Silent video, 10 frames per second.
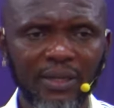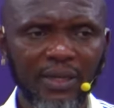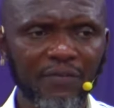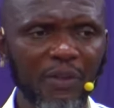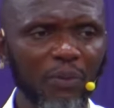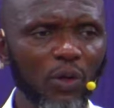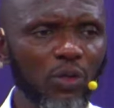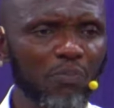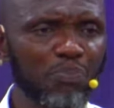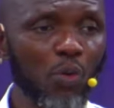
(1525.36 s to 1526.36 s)
If the blood
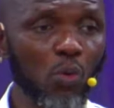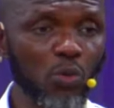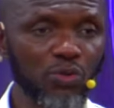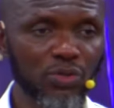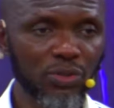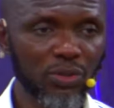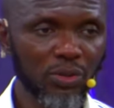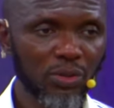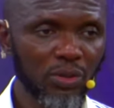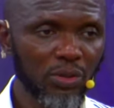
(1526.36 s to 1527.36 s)
of bulls,
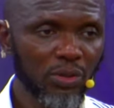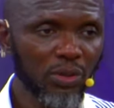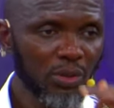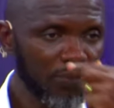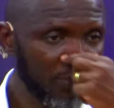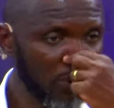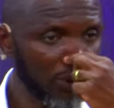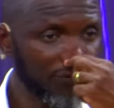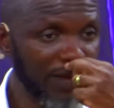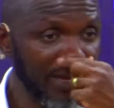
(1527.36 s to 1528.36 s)
blood
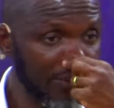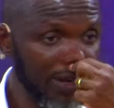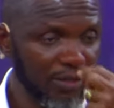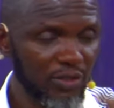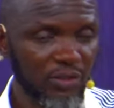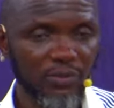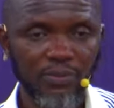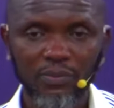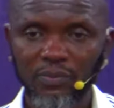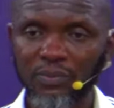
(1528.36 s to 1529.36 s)
of animals,
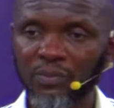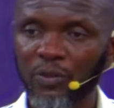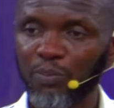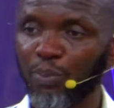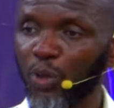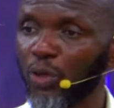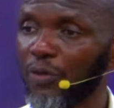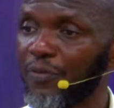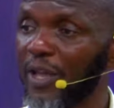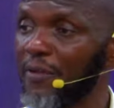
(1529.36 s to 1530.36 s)
blood
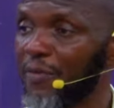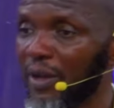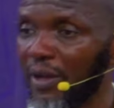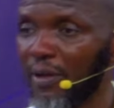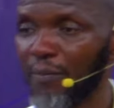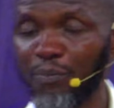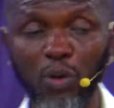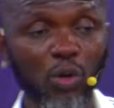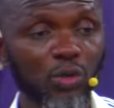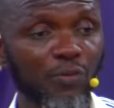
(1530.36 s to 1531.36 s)
of heifer,
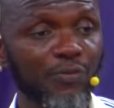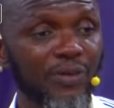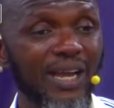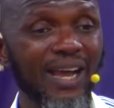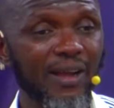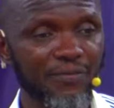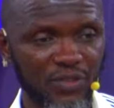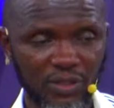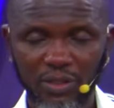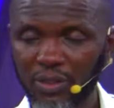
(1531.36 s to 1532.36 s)
blood of calves
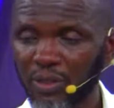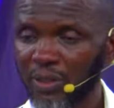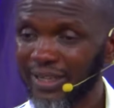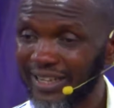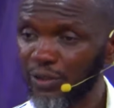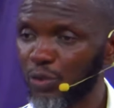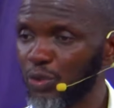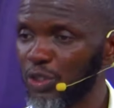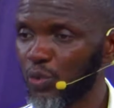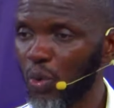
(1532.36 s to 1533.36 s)
can do
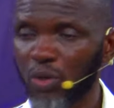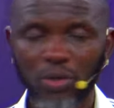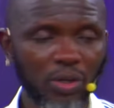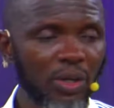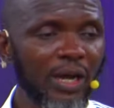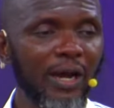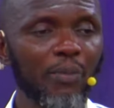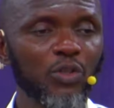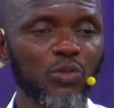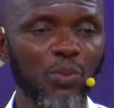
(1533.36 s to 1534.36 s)
this work, how
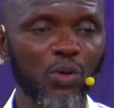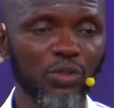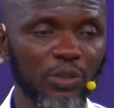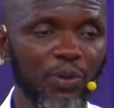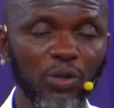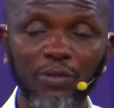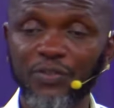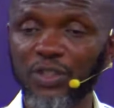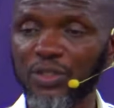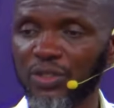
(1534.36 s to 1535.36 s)
much more the blood of
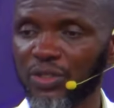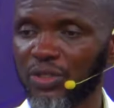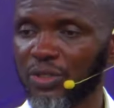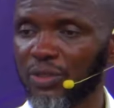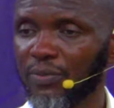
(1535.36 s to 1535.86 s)
Jesus?